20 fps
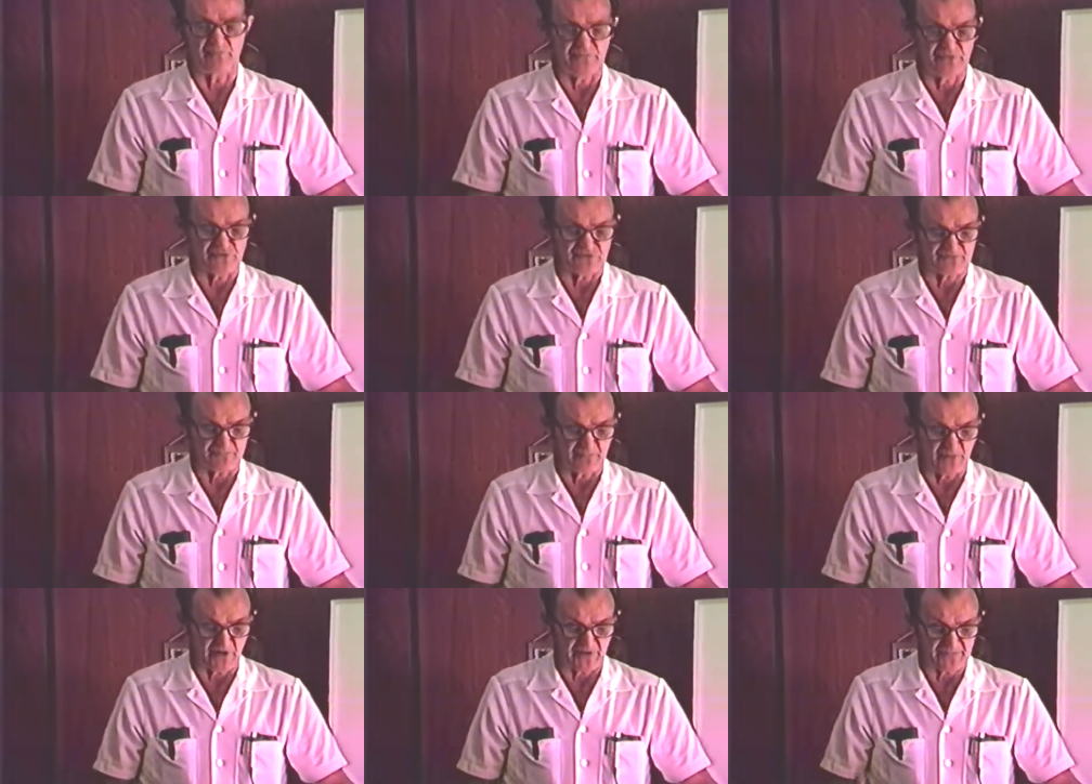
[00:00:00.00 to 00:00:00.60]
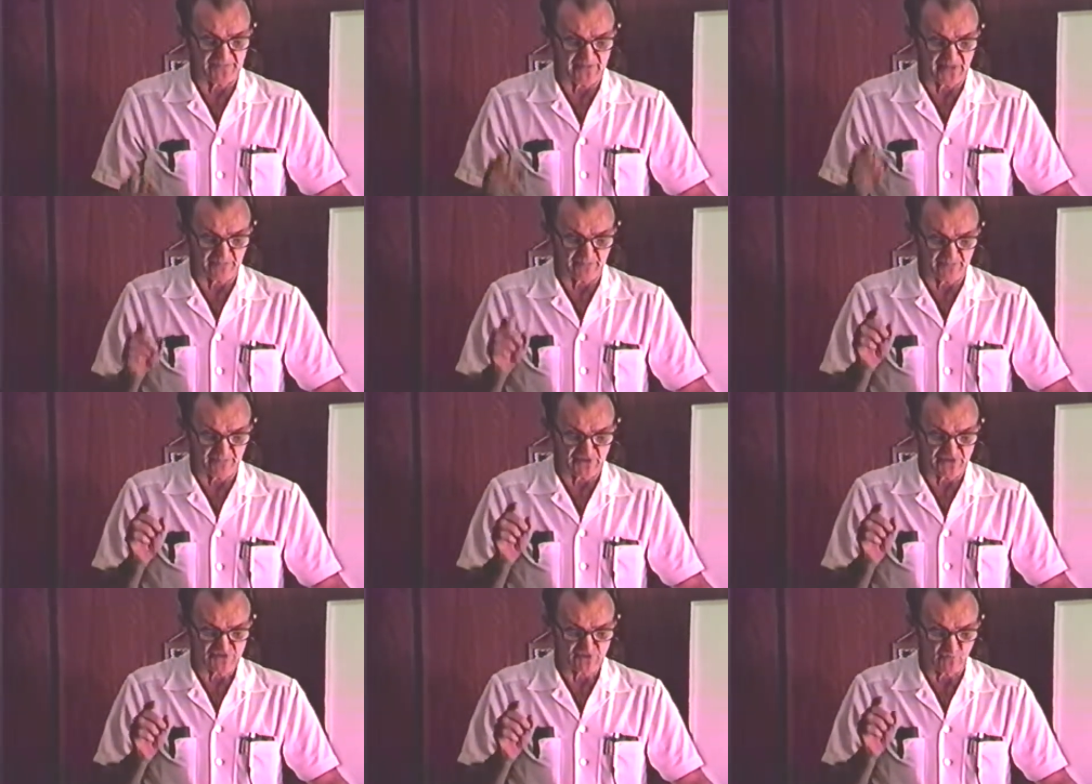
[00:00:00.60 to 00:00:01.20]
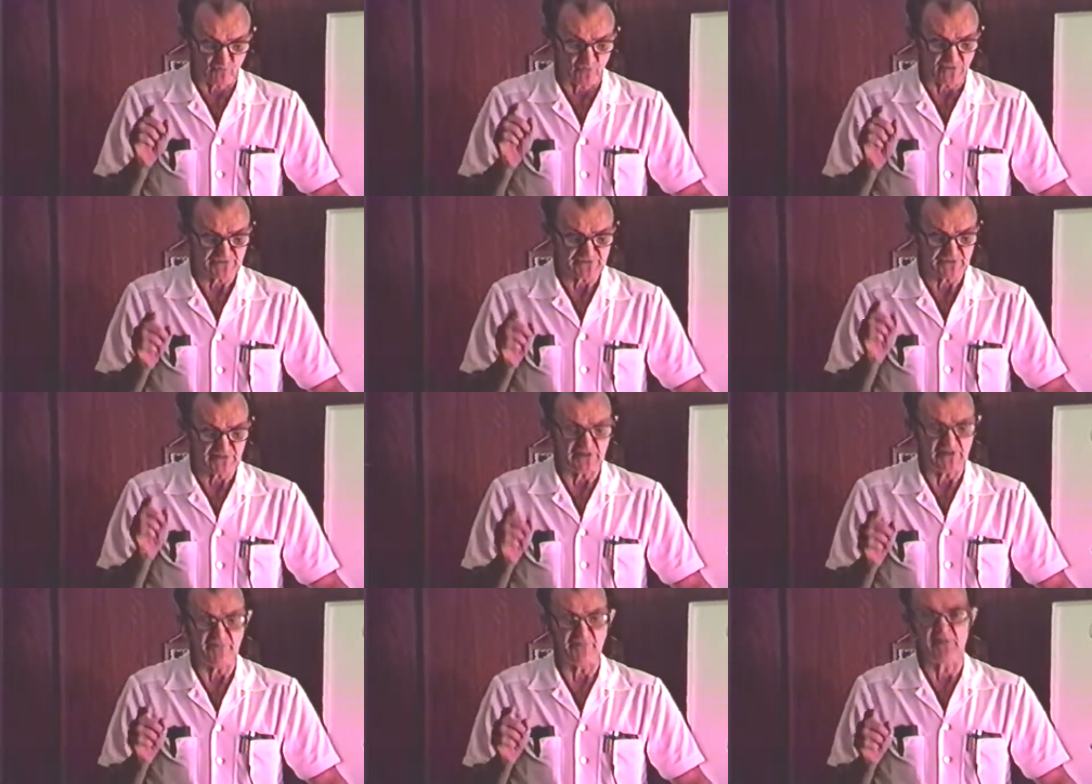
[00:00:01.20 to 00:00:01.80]
But despite that pressure, what
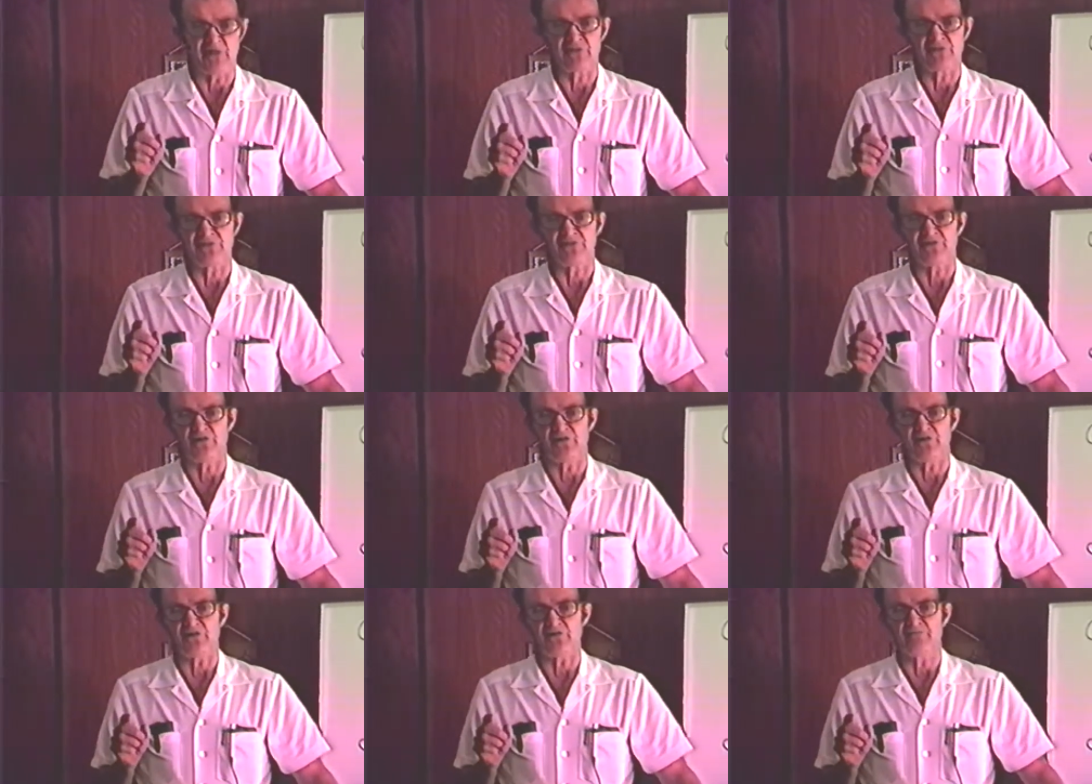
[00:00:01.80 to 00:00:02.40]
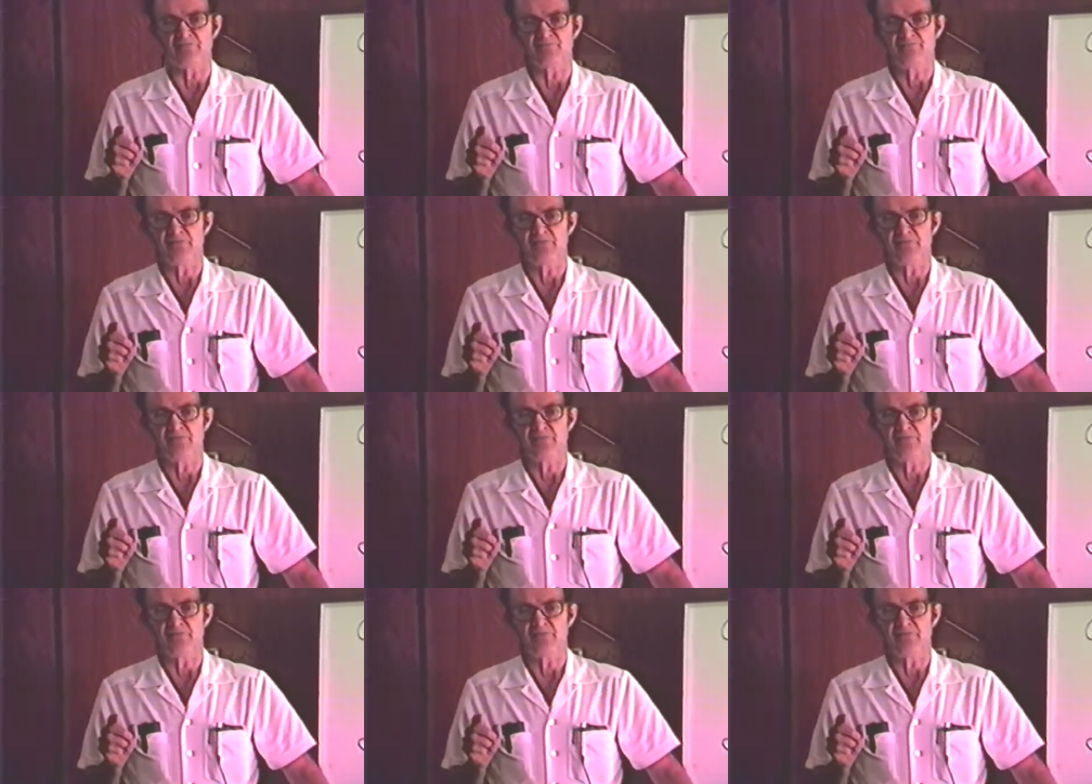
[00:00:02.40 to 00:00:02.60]
did he maintain?